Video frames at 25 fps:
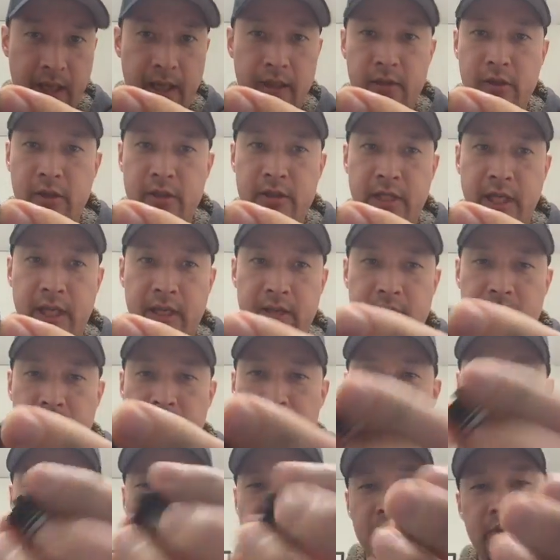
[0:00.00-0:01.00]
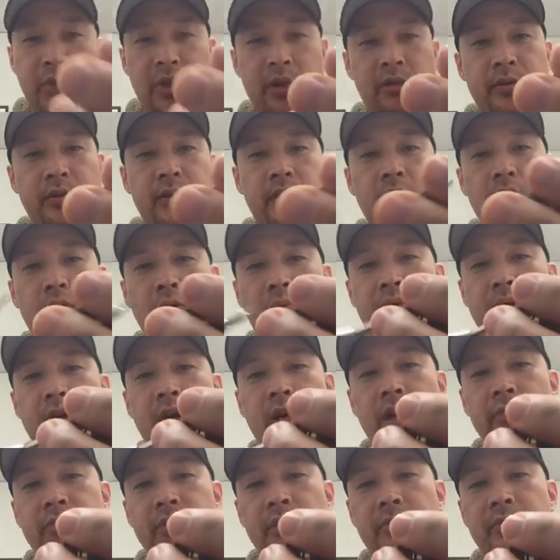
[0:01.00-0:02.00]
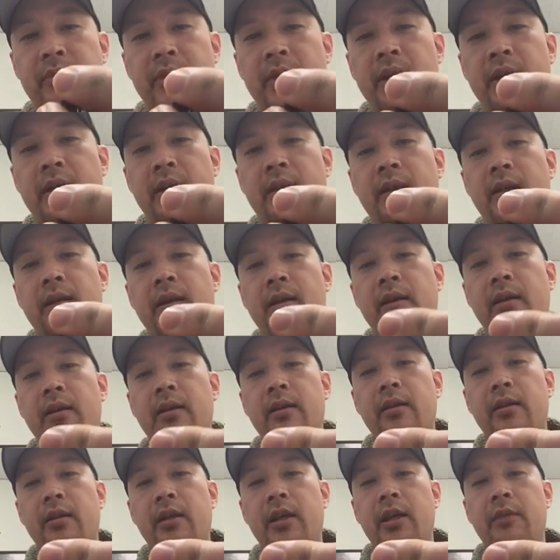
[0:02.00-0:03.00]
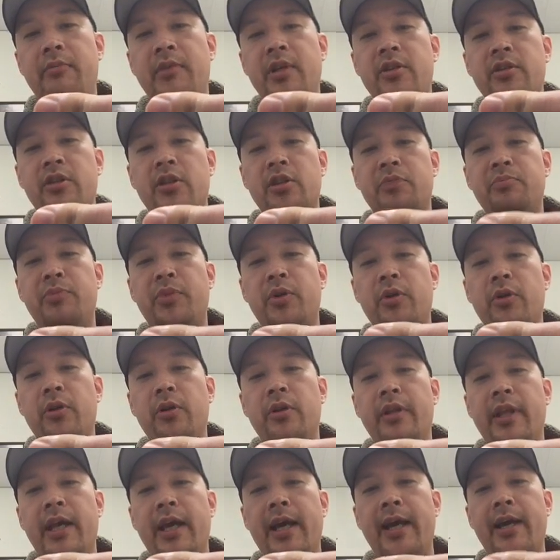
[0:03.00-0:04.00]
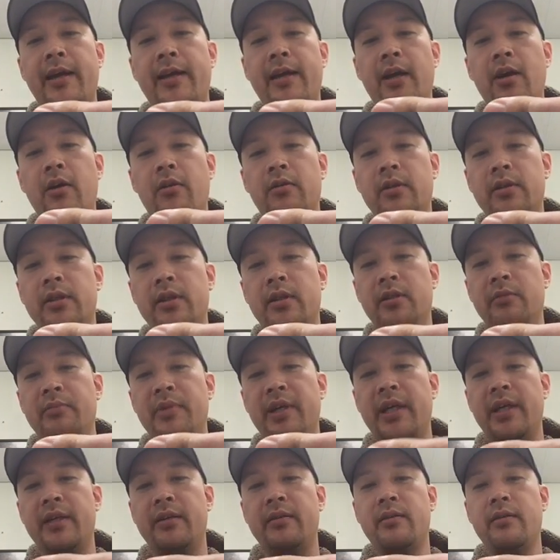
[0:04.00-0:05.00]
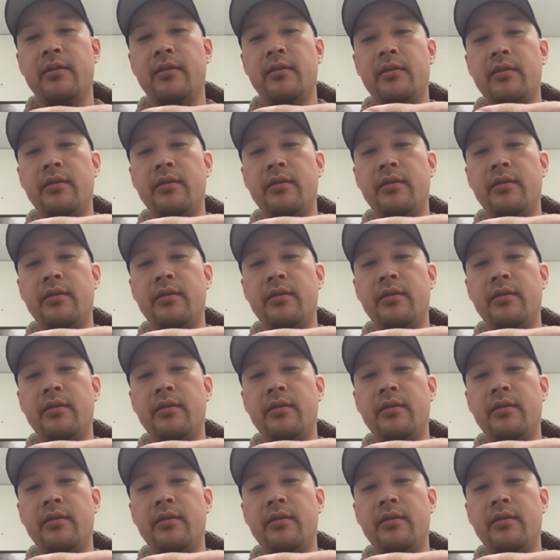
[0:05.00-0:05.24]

It looks like it's adjustable. No problem. Let me just pull that out a little bit.